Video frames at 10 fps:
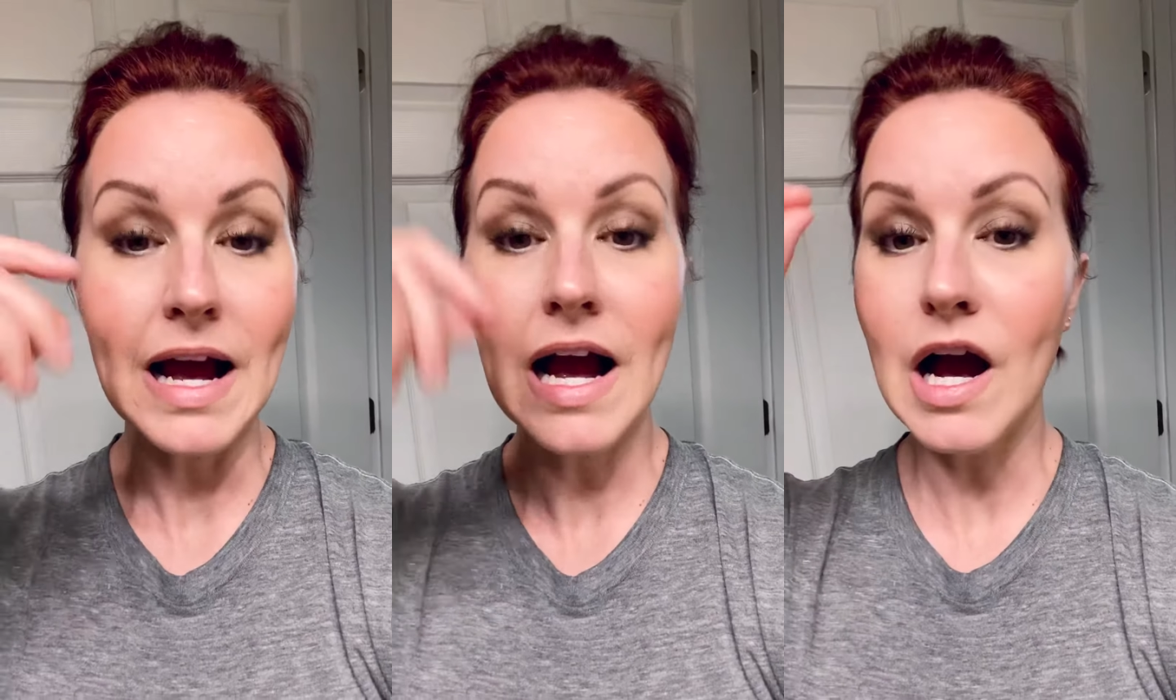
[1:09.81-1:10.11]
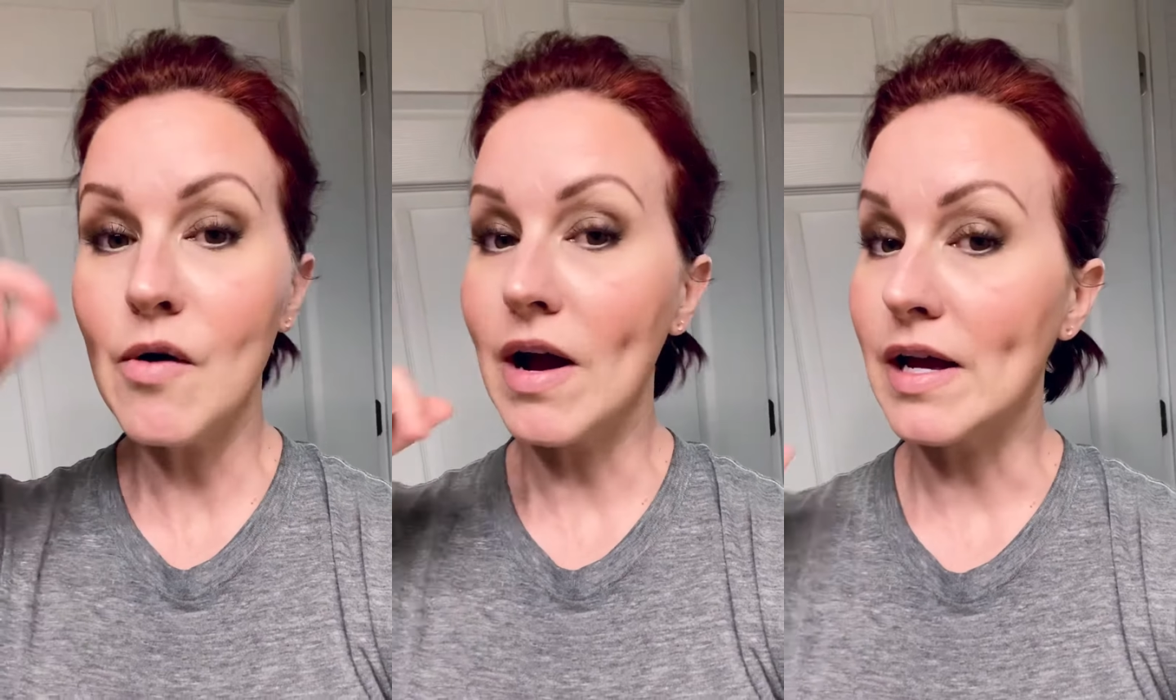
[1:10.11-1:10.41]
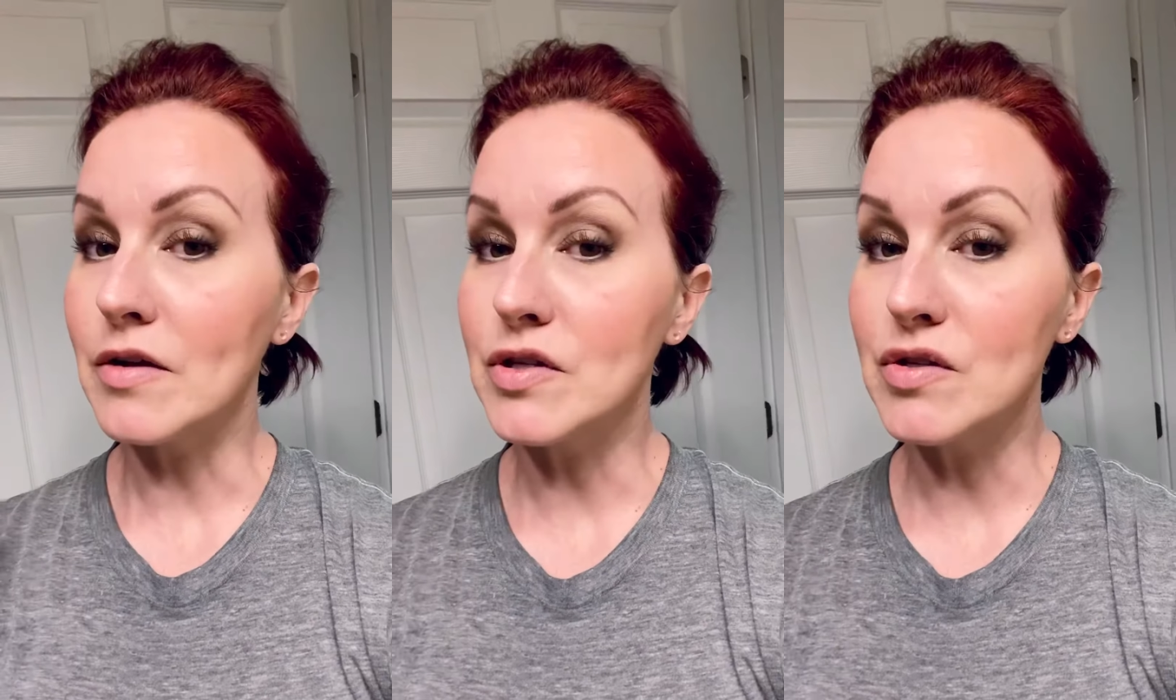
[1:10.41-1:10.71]
how
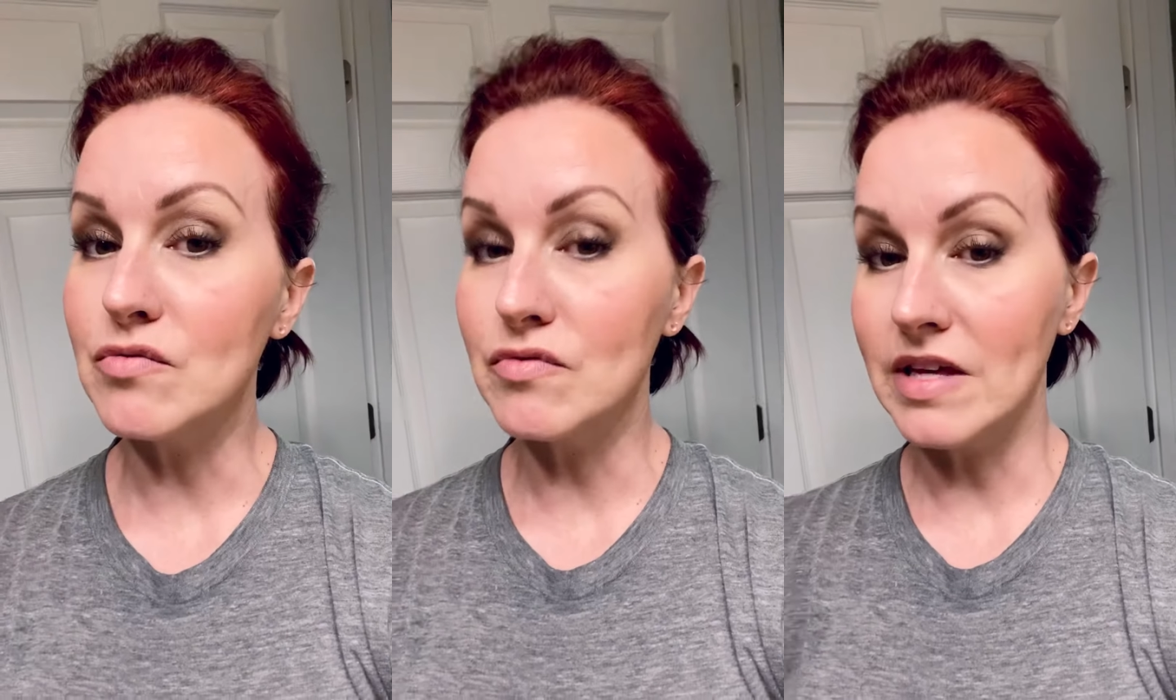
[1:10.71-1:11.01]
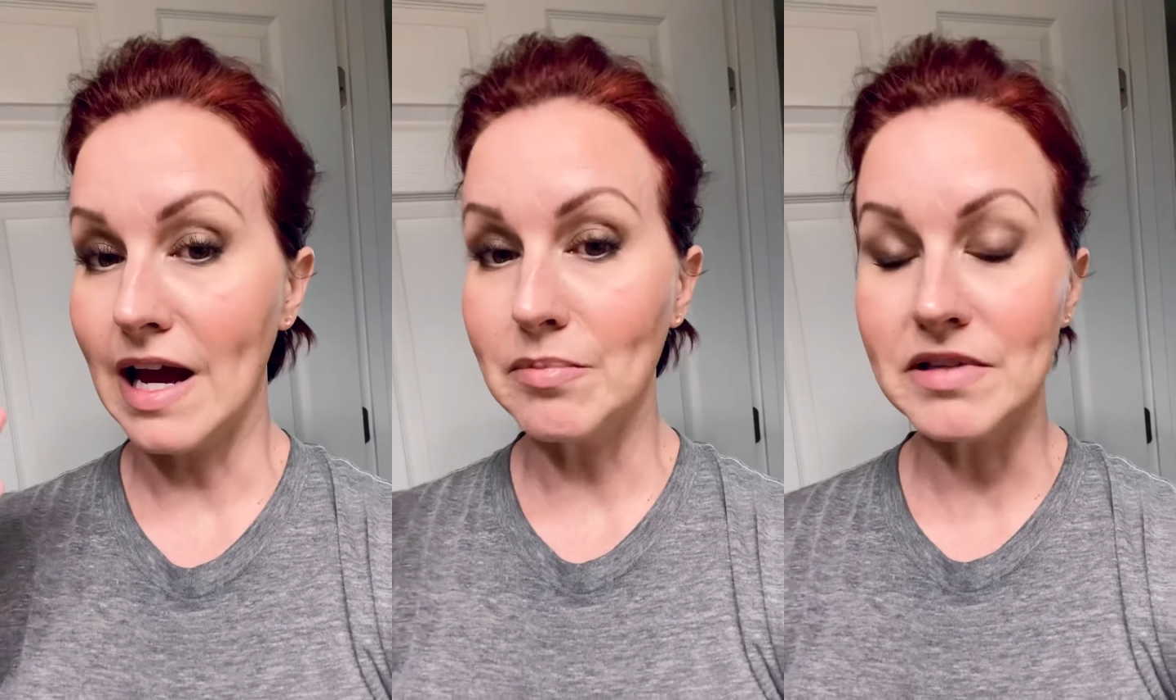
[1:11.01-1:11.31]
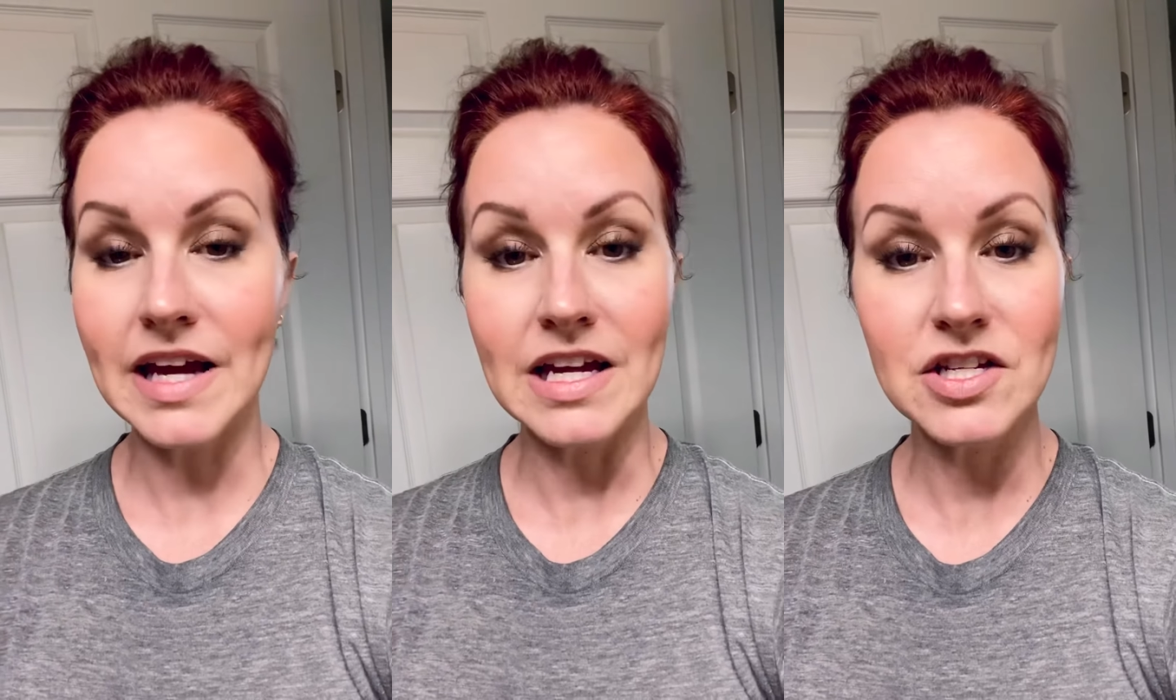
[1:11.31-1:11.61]
I do the
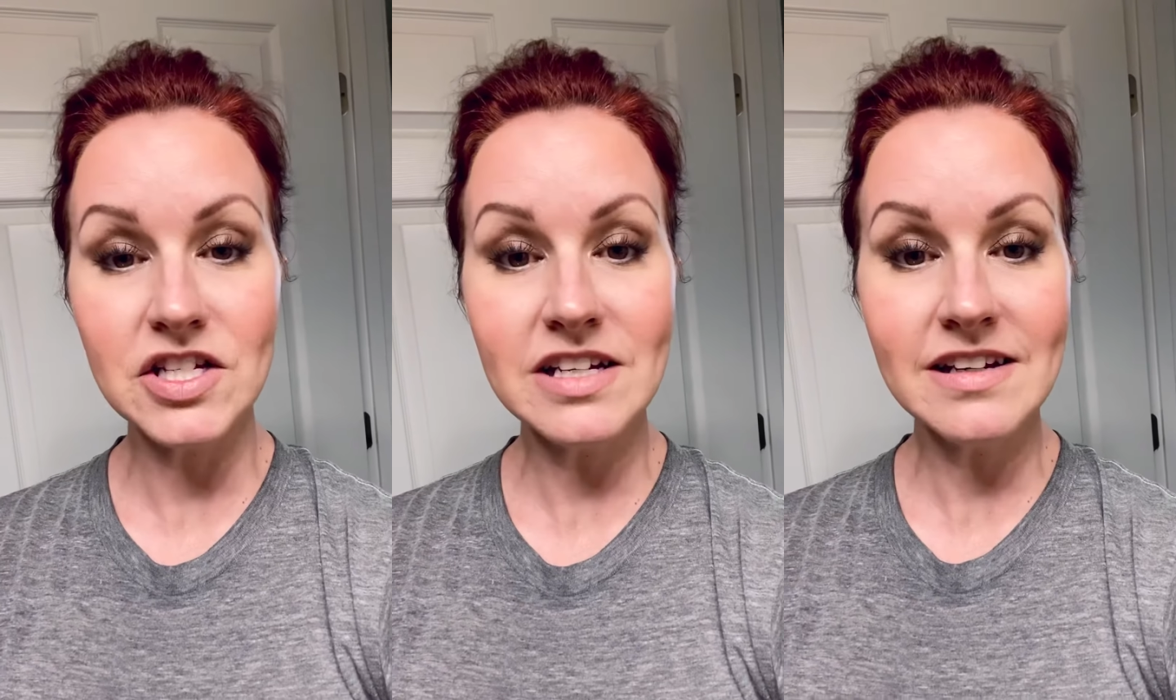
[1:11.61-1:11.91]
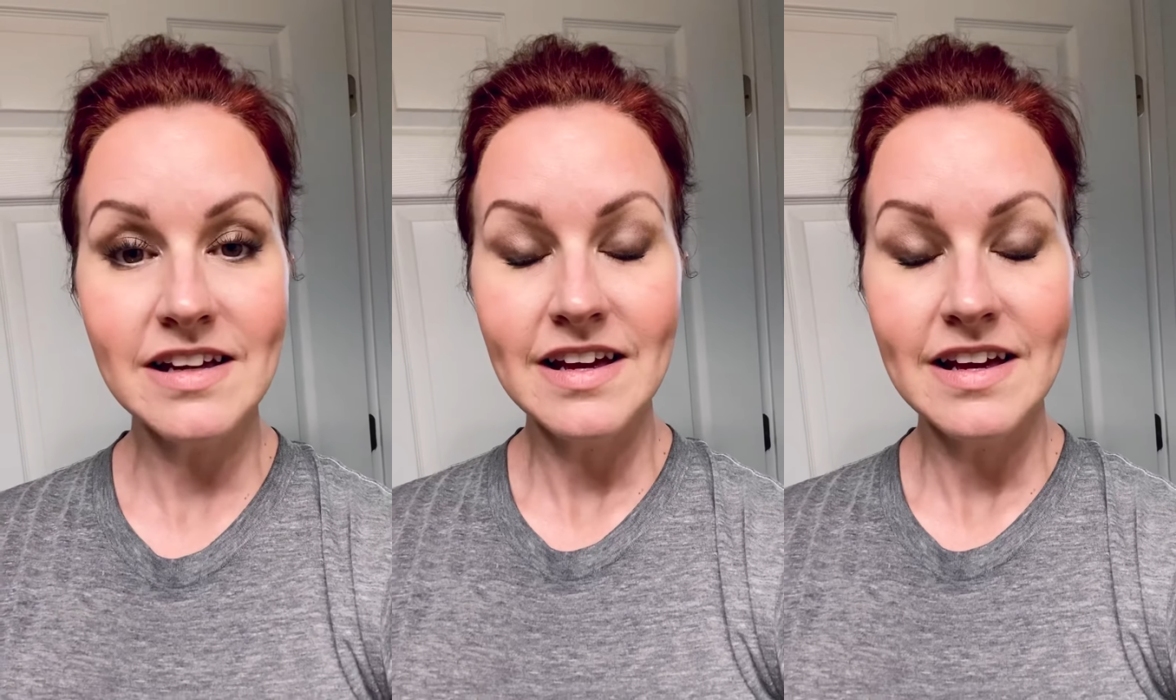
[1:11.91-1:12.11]
application,